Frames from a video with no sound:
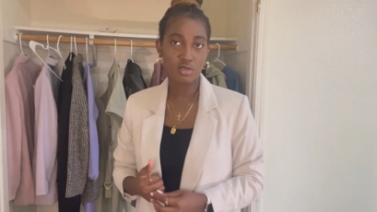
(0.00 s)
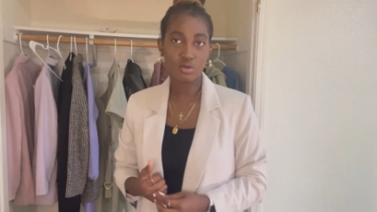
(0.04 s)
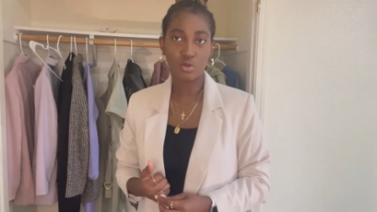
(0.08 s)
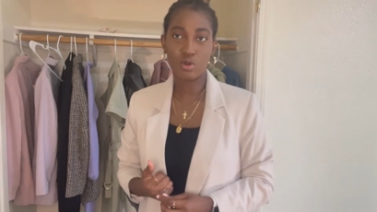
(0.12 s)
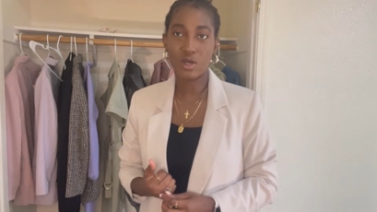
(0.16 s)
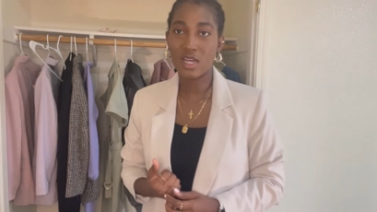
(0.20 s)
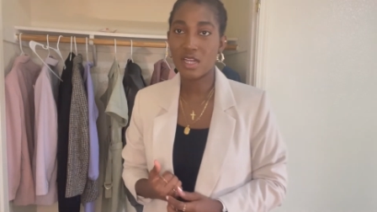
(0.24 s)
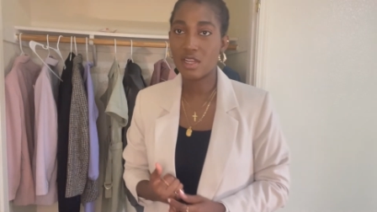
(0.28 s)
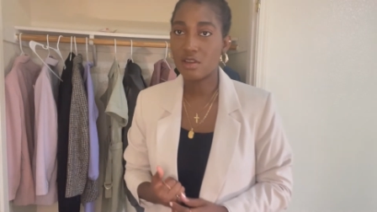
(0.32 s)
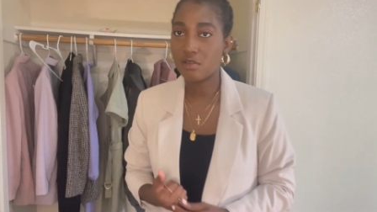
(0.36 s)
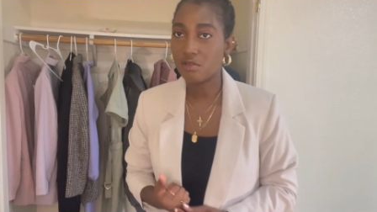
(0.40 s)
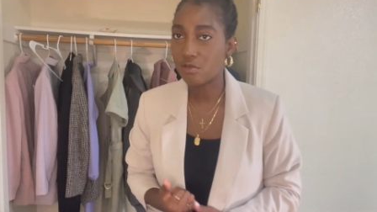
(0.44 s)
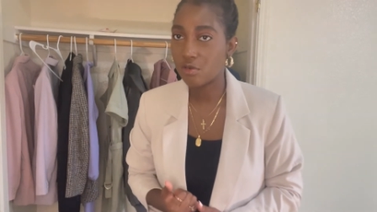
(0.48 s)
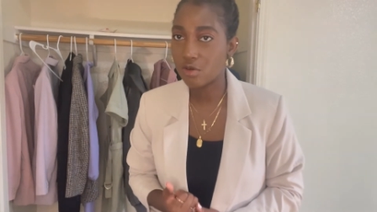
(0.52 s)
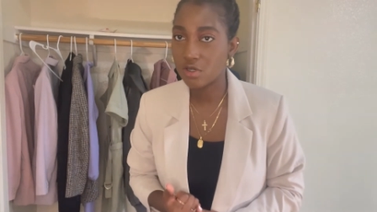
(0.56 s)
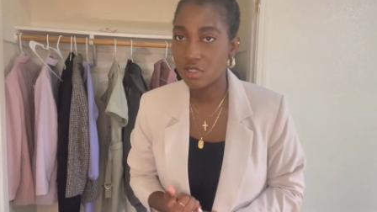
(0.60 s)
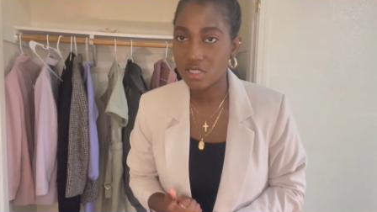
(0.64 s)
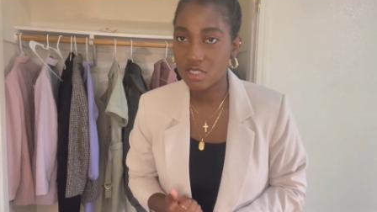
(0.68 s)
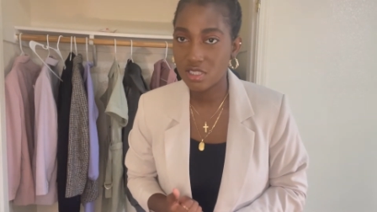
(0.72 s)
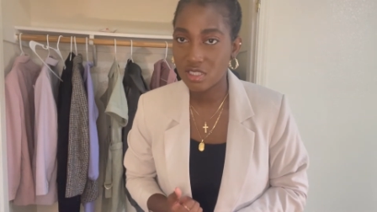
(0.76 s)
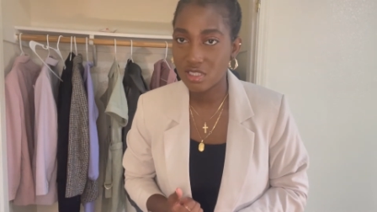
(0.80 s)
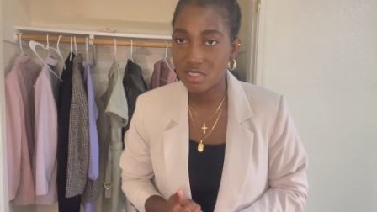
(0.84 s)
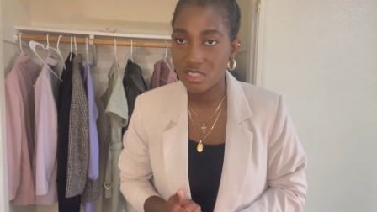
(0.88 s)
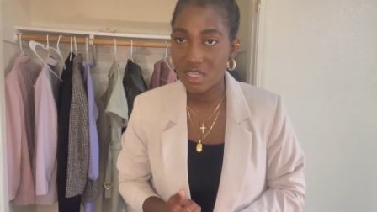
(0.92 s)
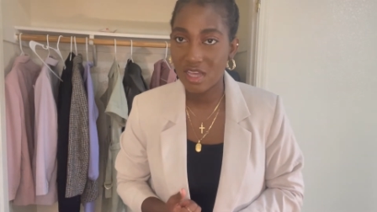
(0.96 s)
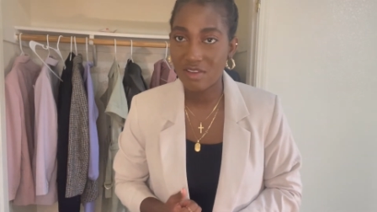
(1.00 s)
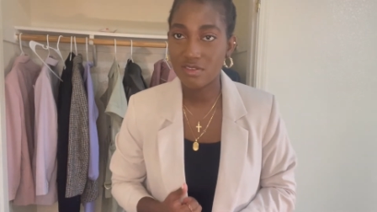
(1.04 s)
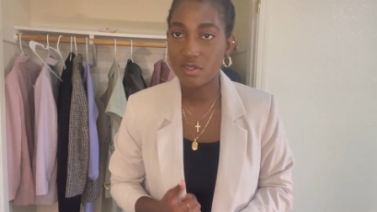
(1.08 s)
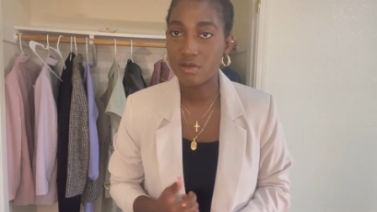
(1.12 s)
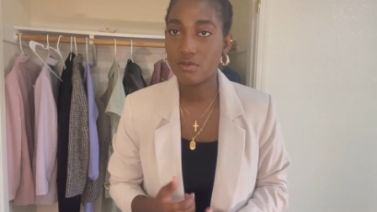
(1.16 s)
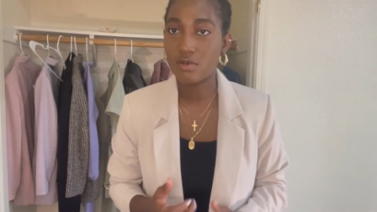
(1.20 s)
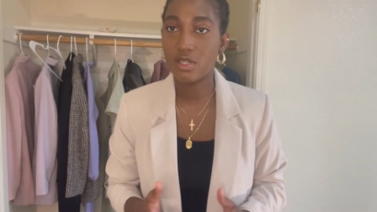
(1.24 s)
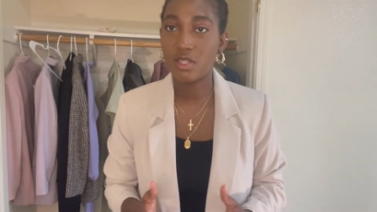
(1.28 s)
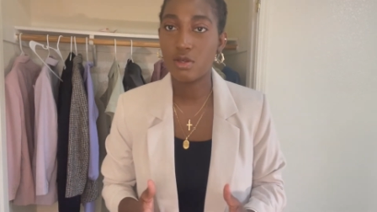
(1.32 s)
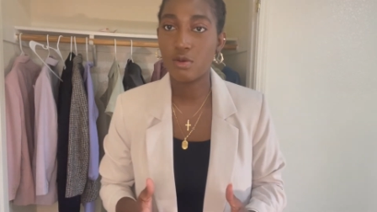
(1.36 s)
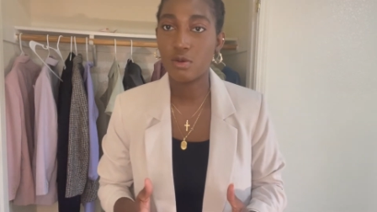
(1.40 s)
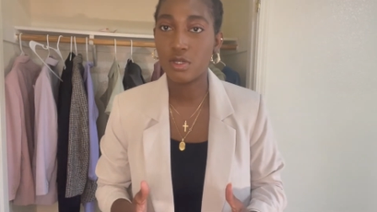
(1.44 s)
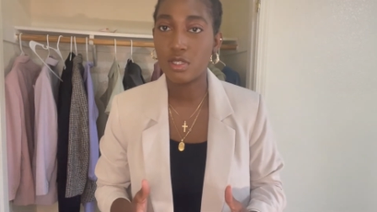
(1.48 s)
Why do forces have to be
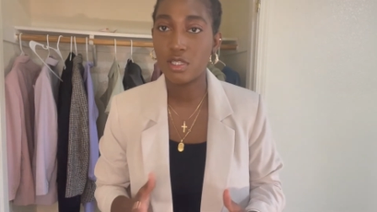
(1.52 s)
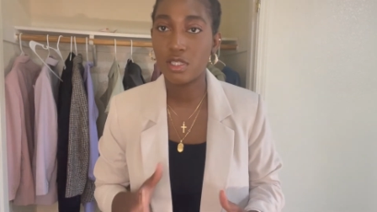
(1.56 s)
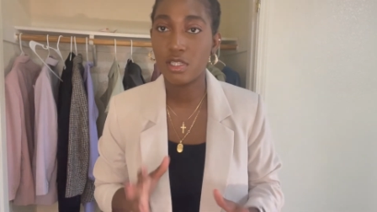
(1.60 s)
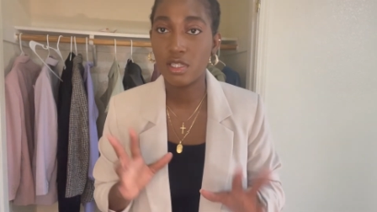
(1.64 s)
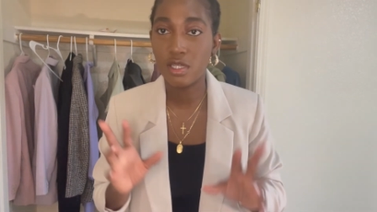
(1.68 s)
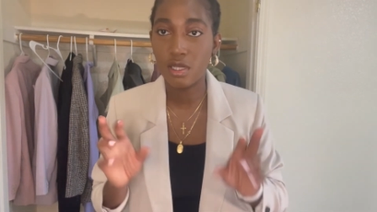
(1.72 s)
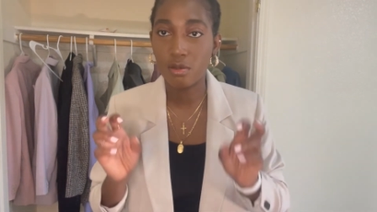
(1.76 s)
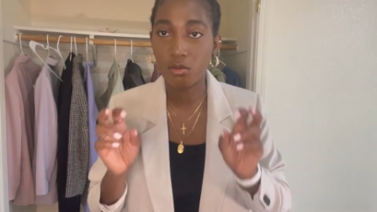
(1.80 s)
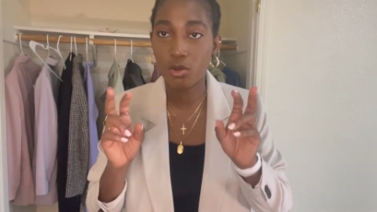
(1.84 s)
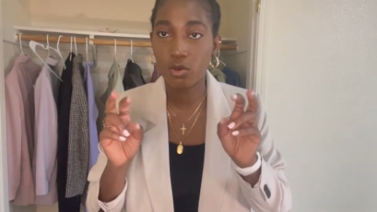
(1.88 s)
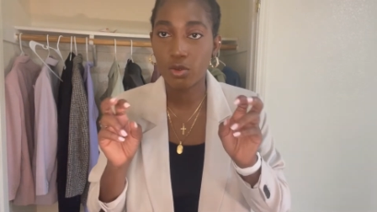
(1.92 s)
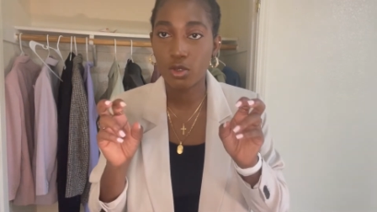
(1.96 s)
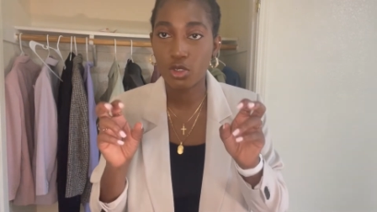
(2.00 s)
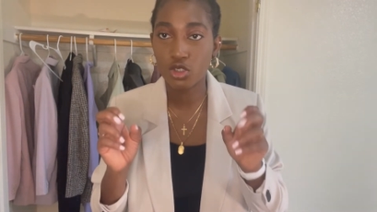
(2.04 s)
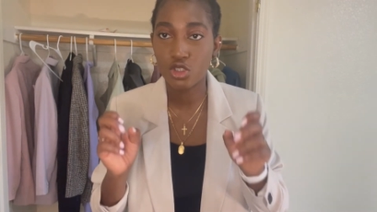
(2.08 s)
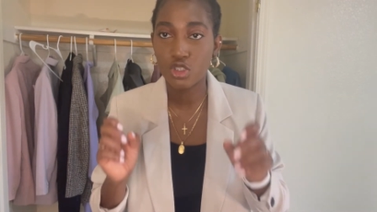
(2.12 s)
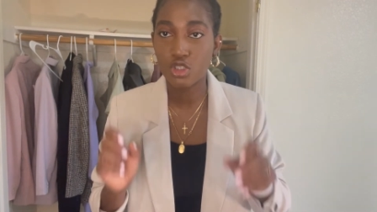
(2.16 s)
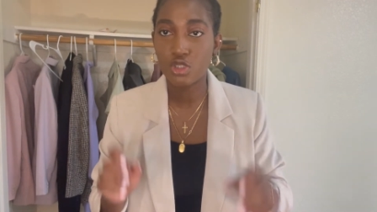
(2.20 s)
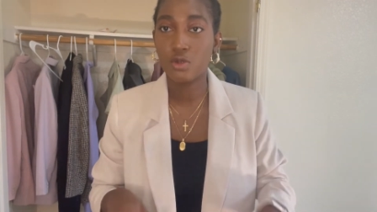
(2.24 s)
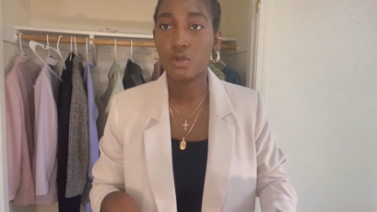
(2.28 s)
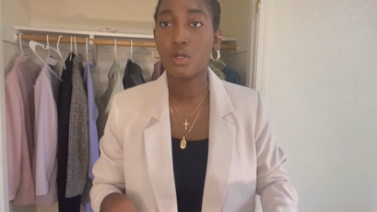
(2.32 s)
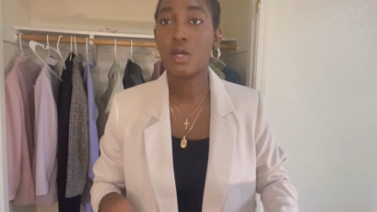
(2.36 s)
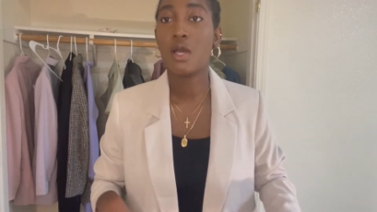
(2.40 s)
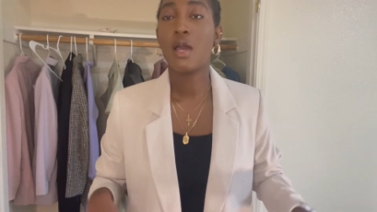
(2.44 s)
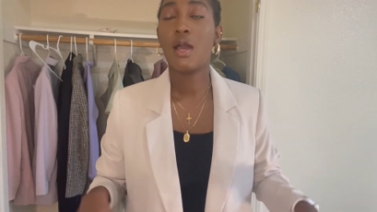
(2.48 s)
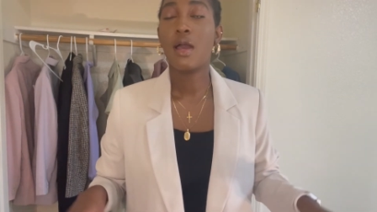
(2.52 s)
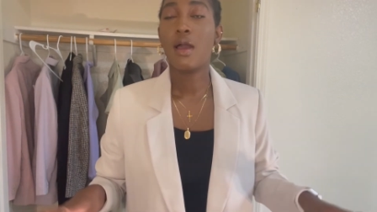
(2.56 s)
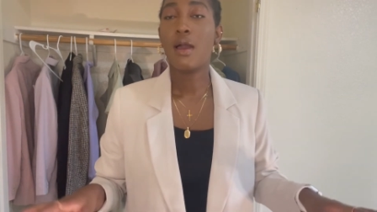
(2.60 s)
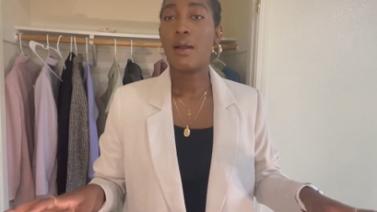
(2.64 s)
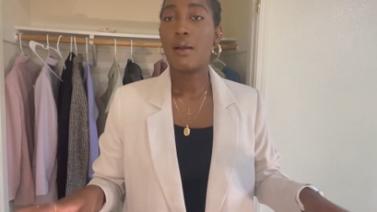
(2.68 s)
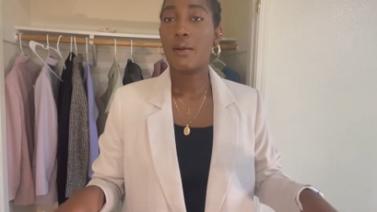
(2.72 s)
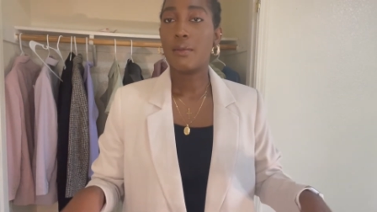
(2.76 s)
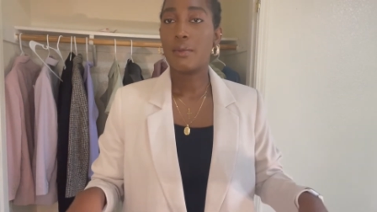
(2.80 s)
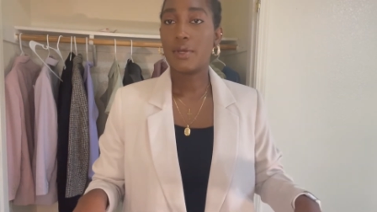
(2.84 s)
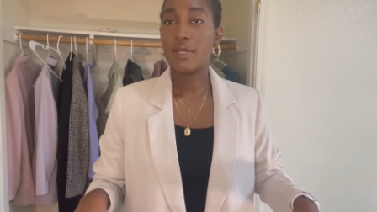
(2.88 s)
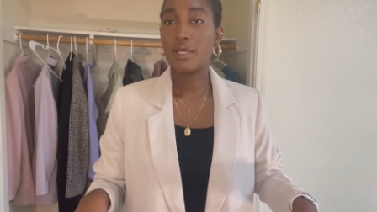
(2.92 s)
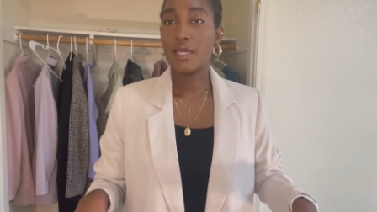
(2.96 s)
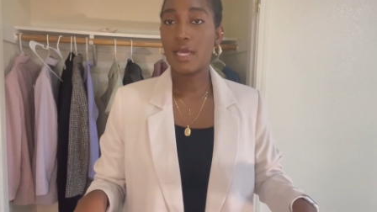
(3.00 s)
the one, number one shoe?
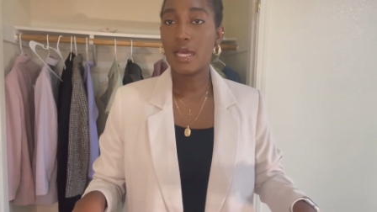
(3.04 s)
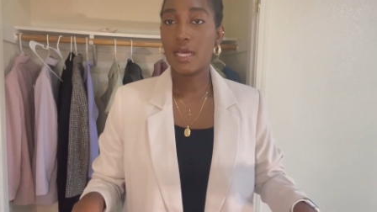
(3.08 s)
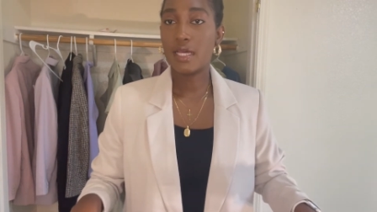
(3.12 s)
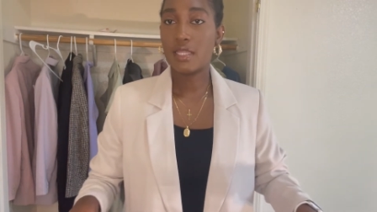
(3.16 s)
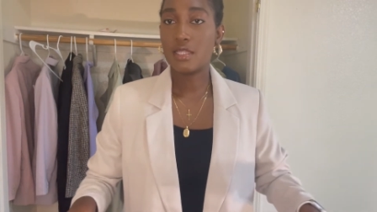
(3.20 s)
But yeah,